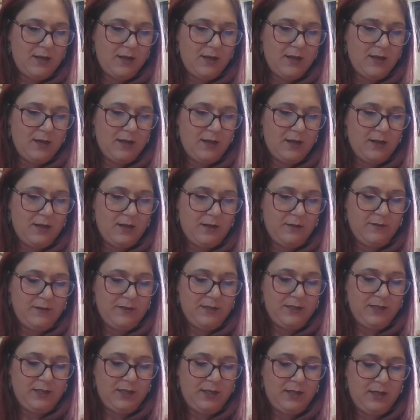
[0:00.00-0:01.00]
Let me
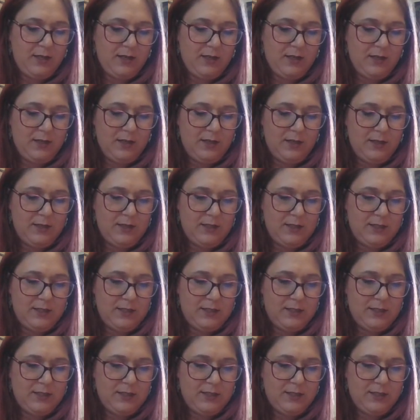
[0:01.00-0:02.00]
see,
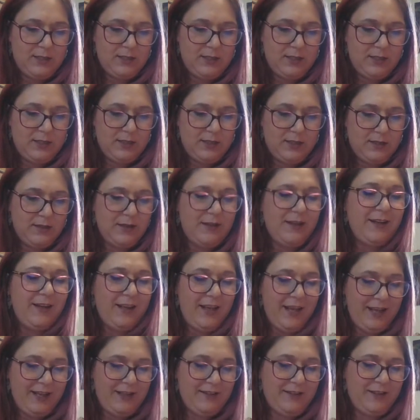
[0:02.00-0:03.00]
Alyssa and
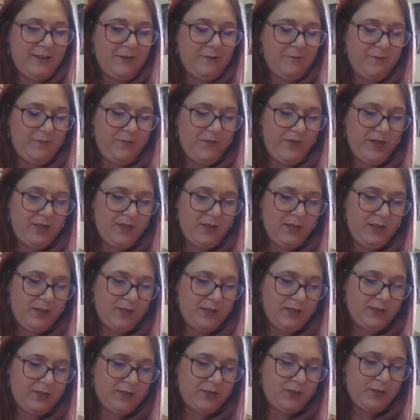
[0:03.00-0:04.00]
Caitlin. I think
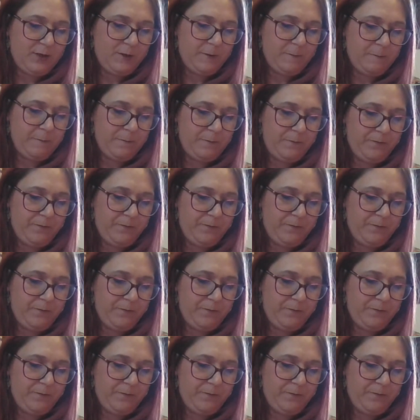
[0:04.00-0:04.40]
that's her.